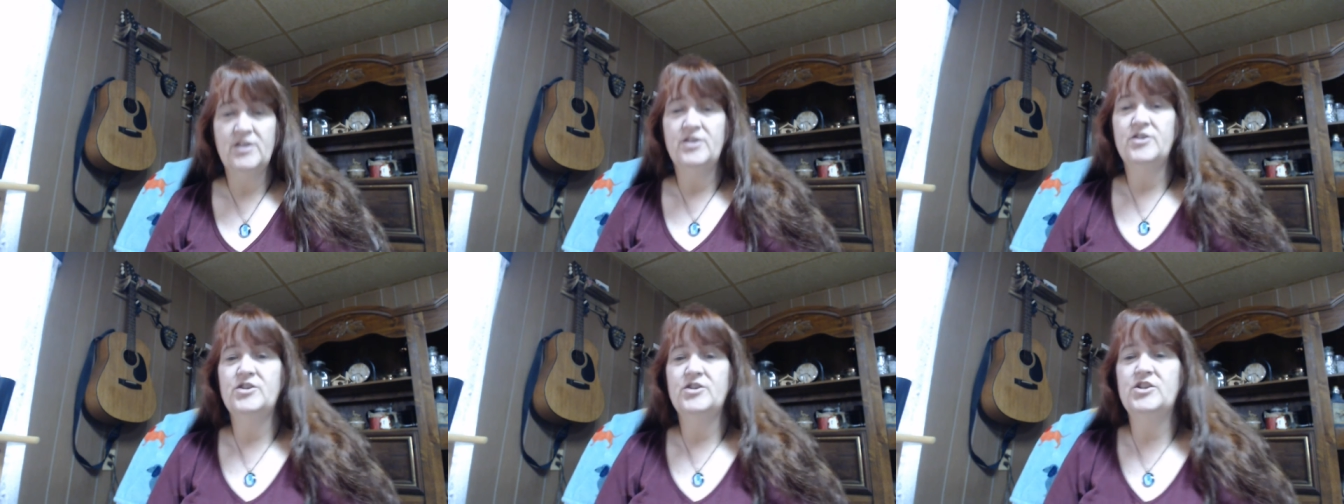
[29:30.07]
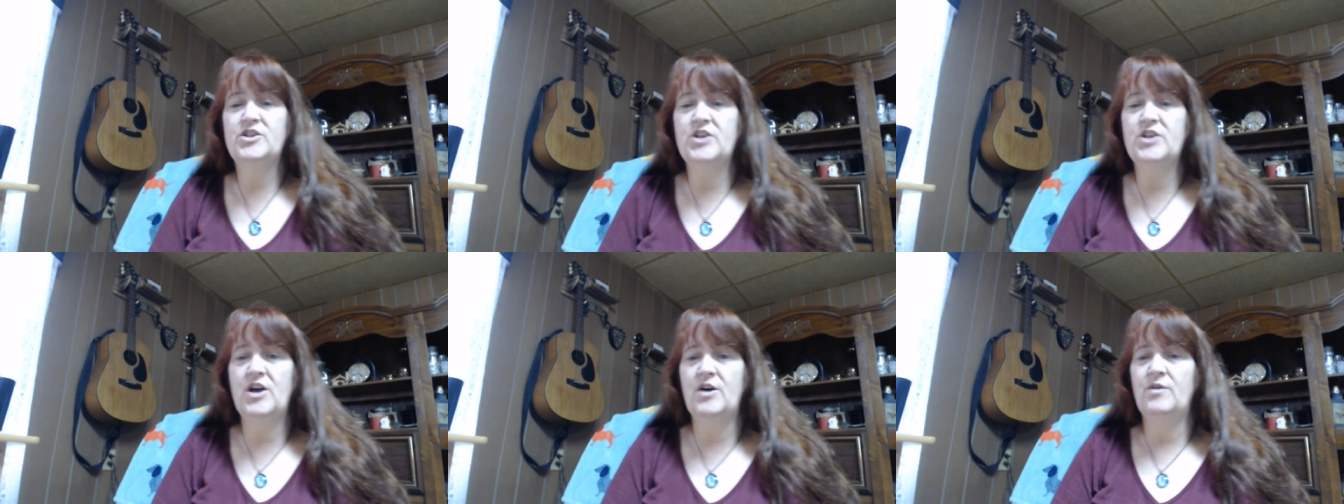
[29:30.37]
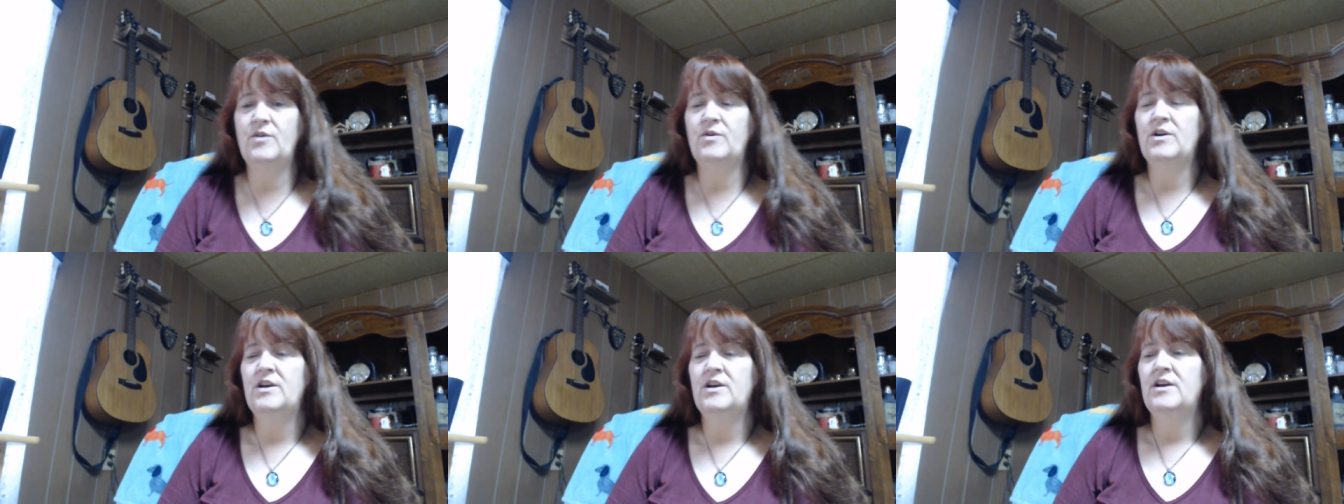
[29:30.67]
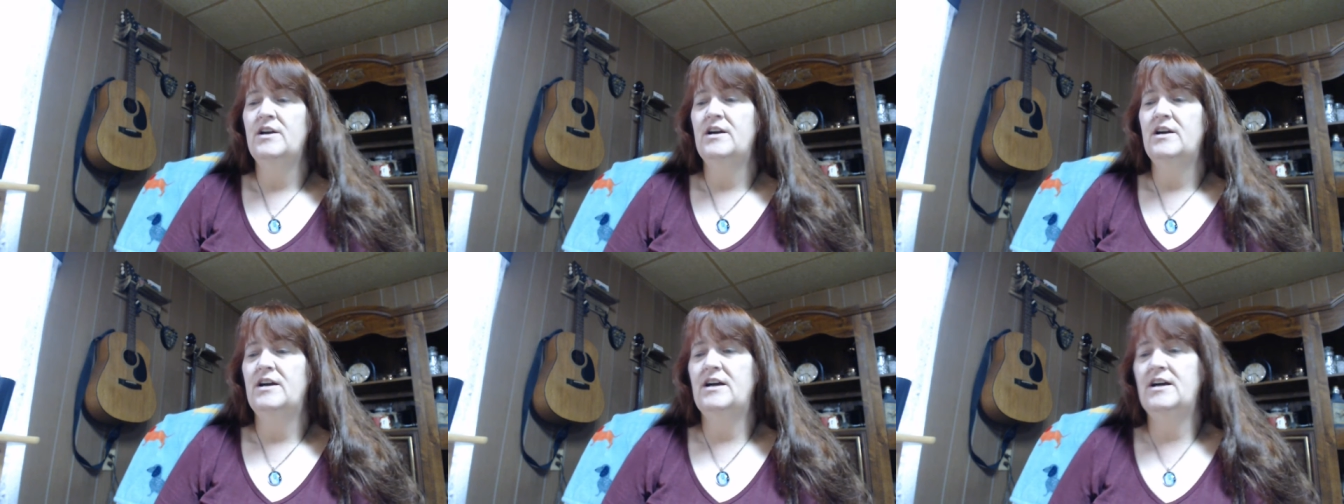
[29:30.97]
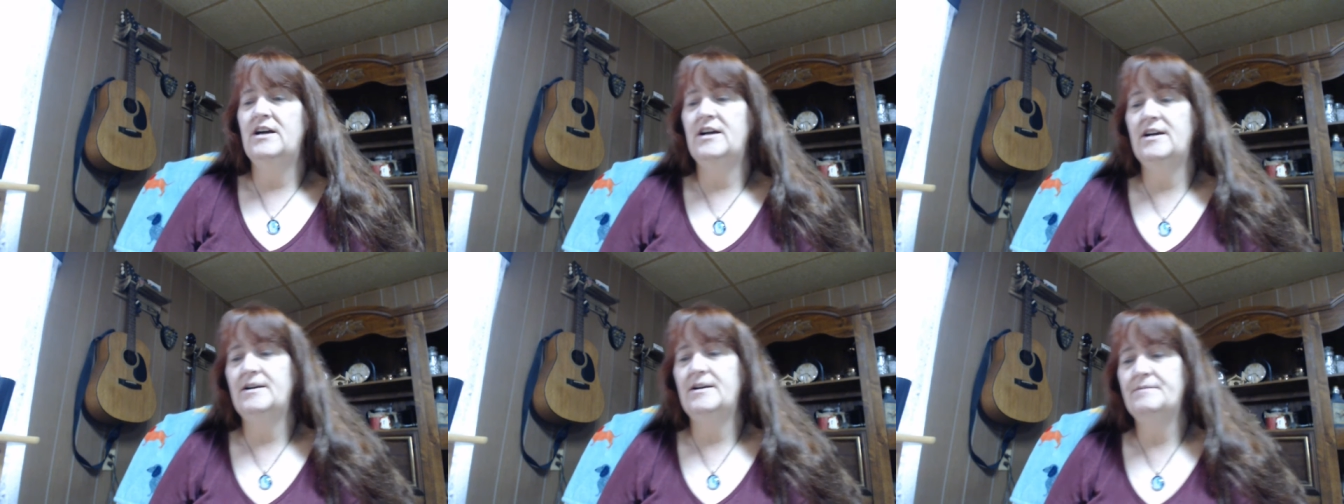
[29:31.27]
So,
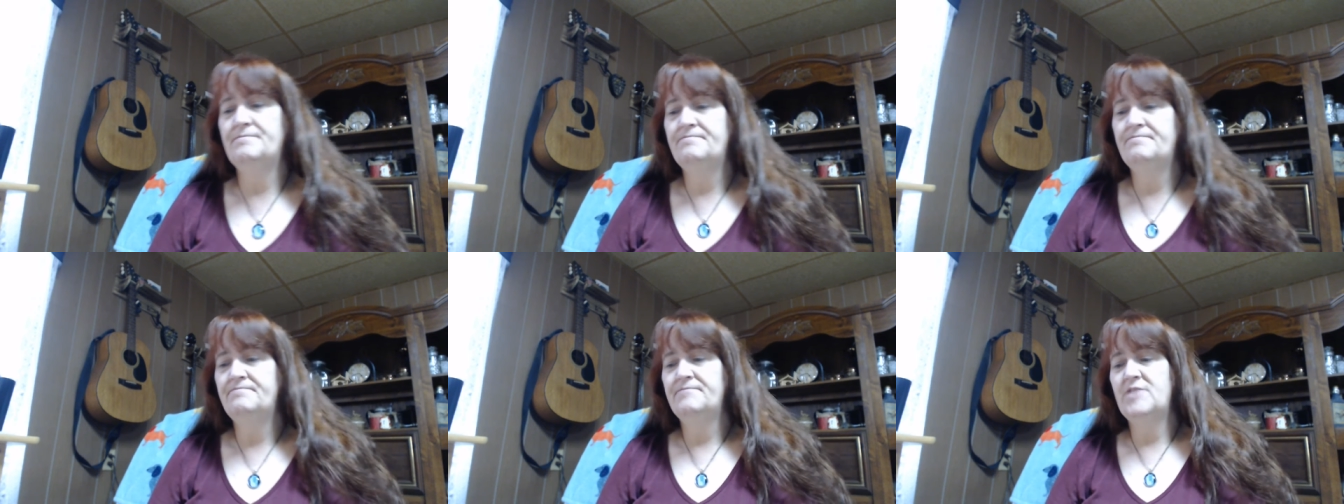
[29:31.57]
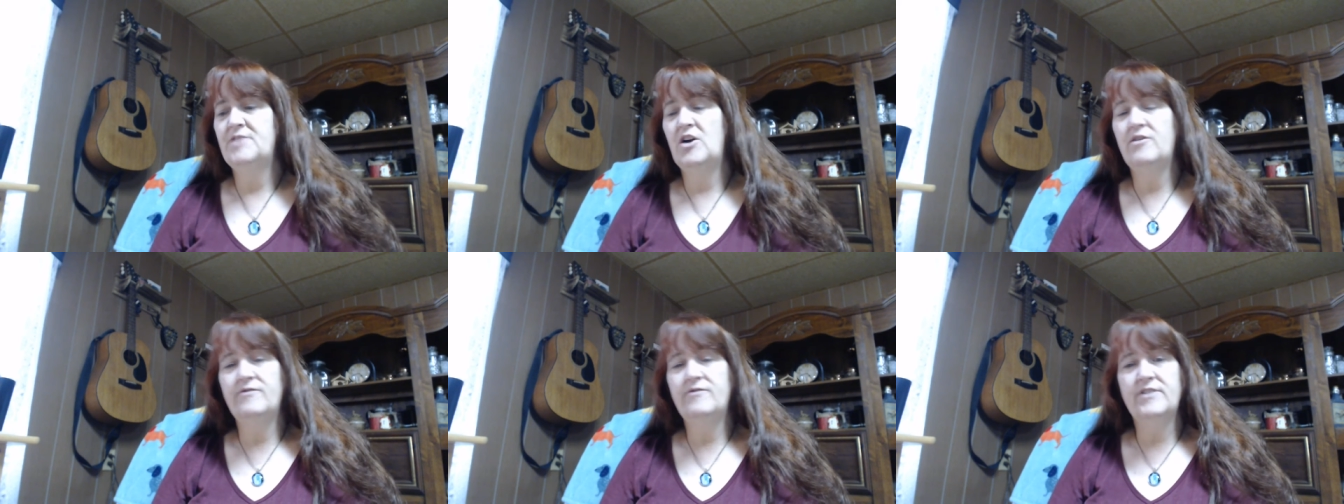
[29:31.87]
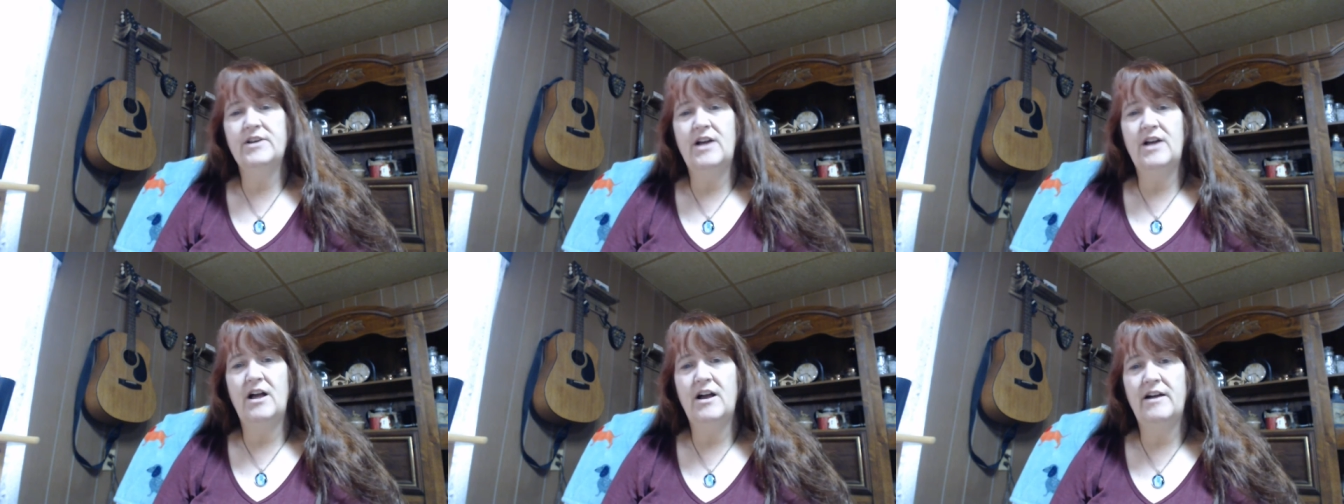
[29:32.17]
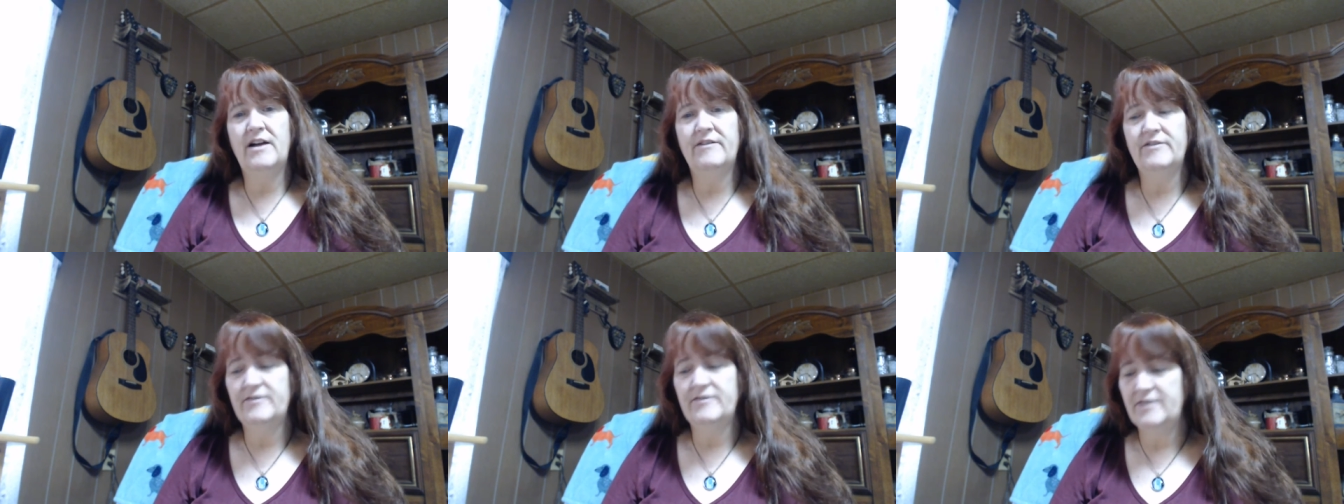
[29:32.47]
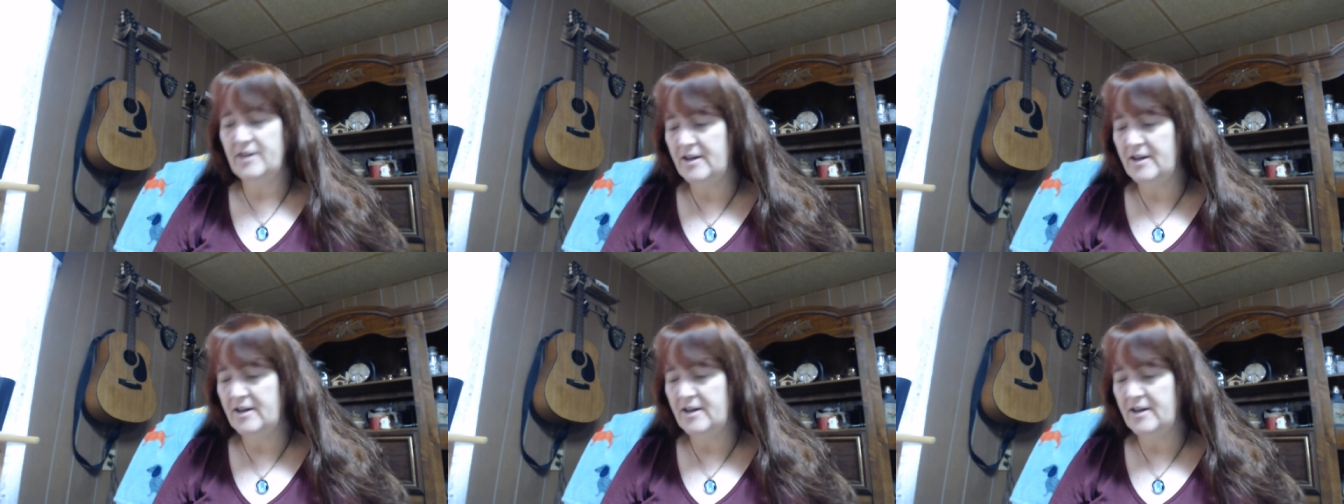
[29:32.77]
um, hopefully I'll have,